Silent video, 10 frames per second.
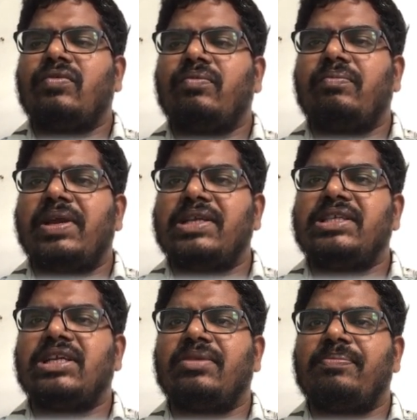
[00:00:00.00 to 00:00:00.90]

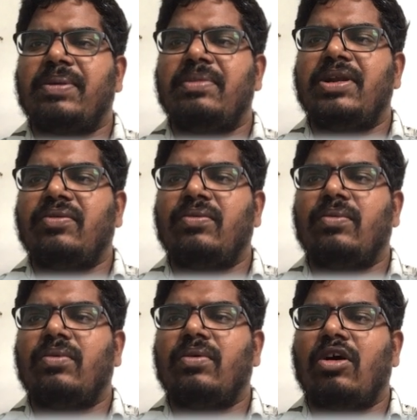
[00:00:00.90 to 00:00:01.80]
basic primitive
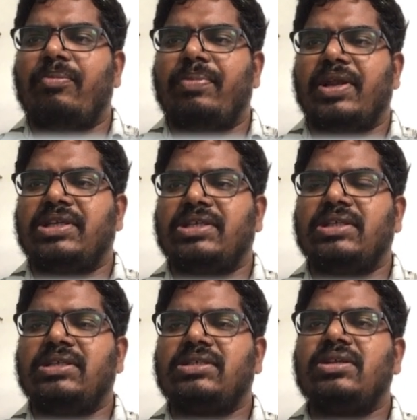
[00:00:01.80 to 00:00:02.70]

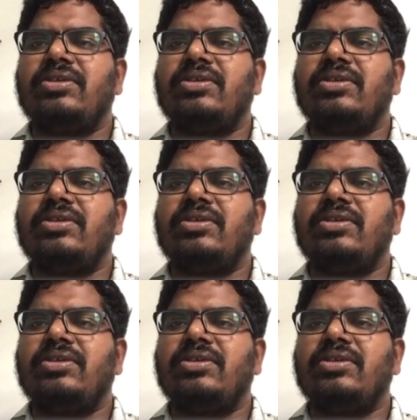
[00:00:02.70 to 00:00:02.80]
operations,